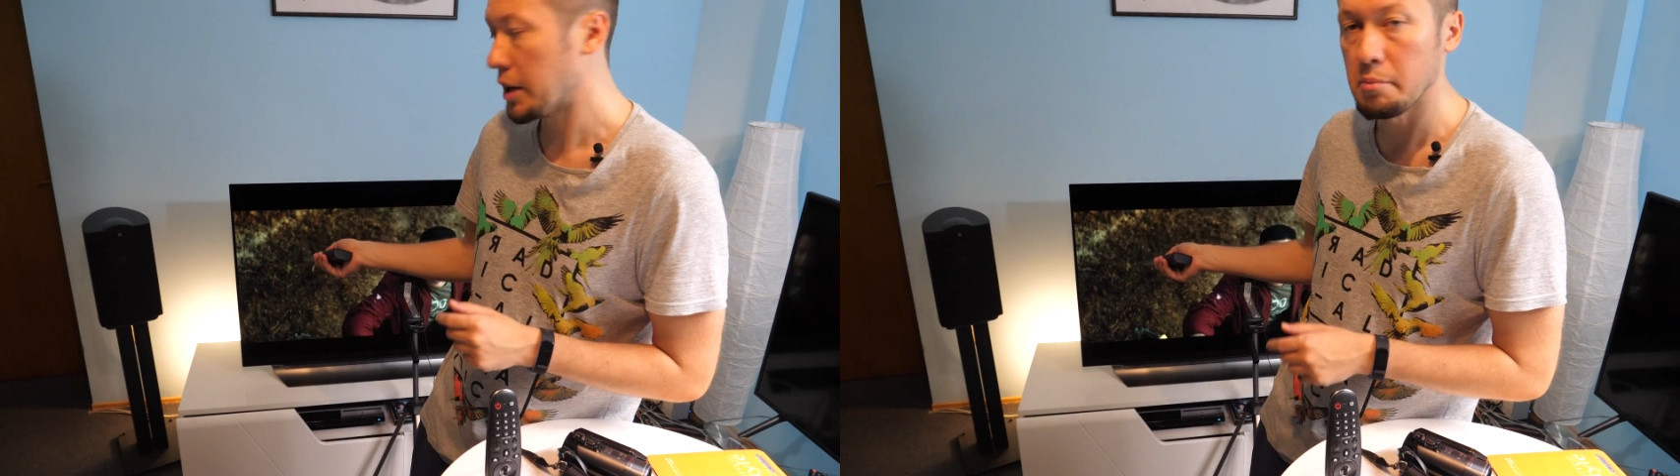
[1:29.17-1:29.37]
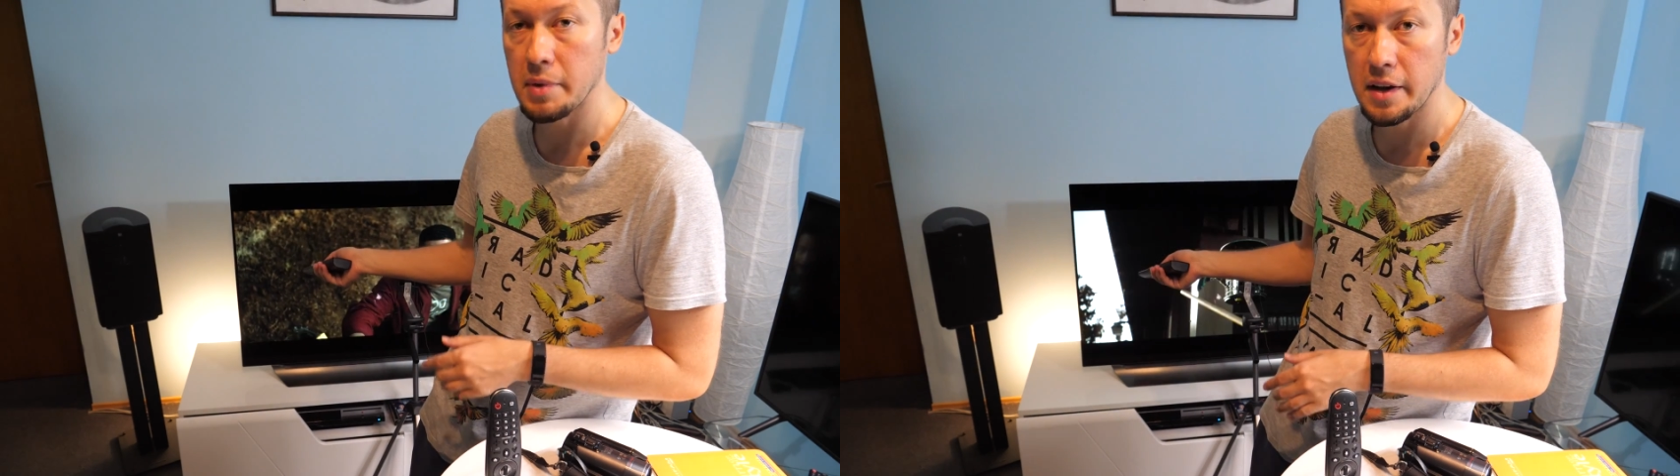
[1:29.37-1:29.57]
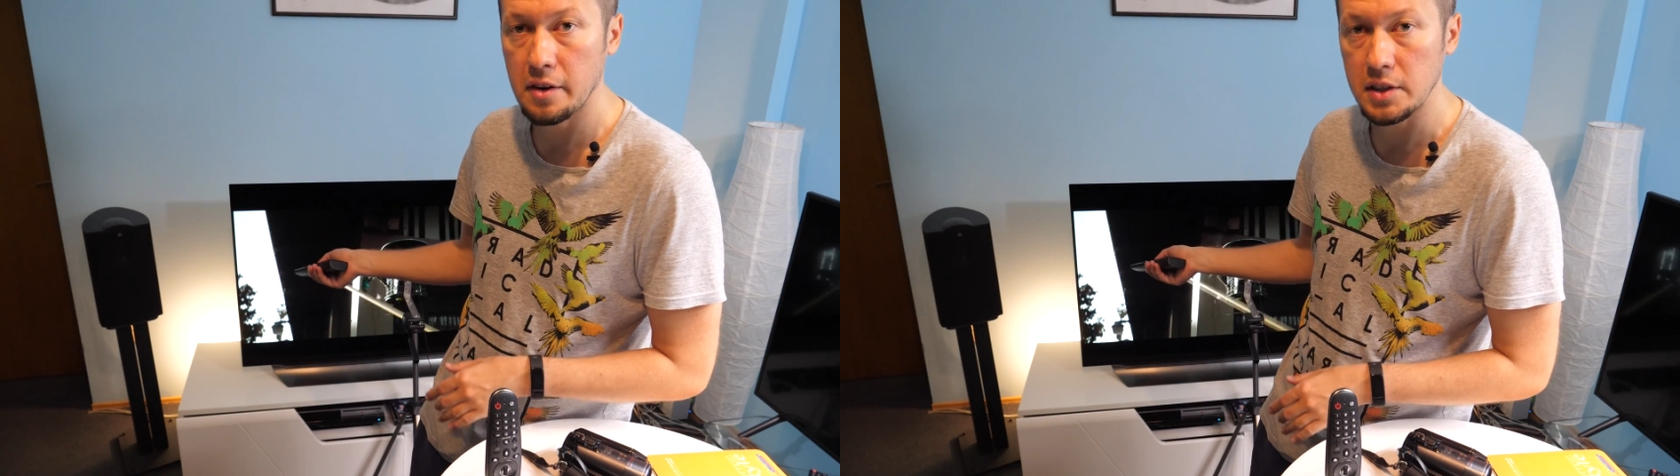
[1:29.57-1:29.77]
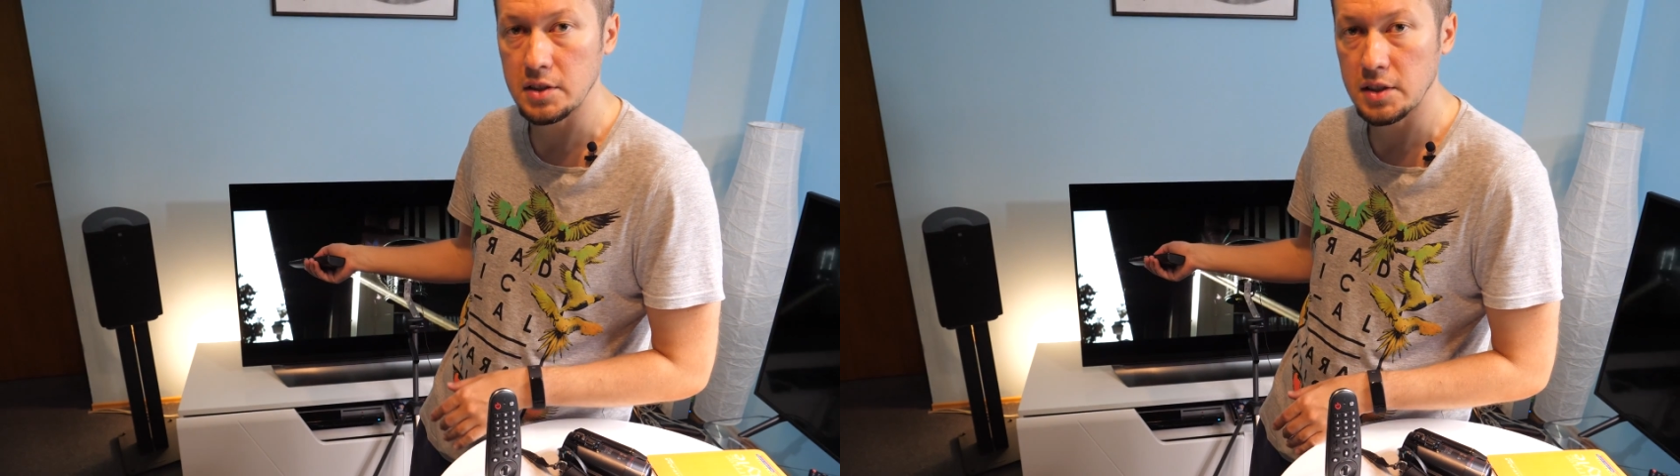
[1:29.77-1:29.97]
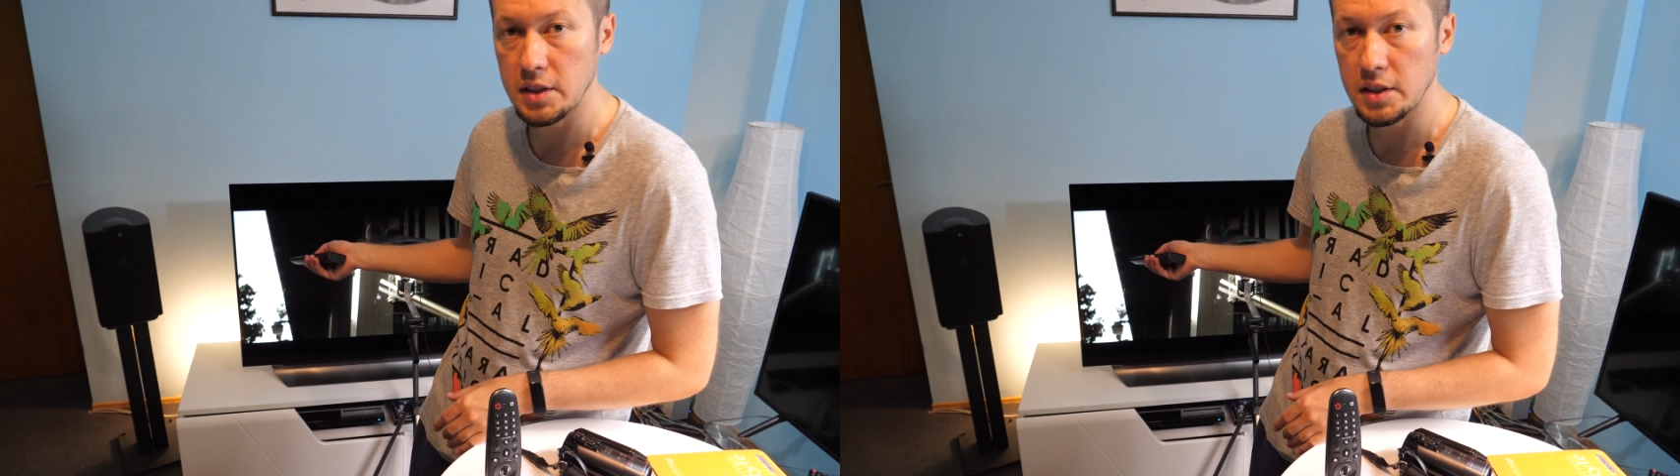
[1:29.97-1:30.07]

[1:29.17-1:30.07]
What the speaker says: have batteries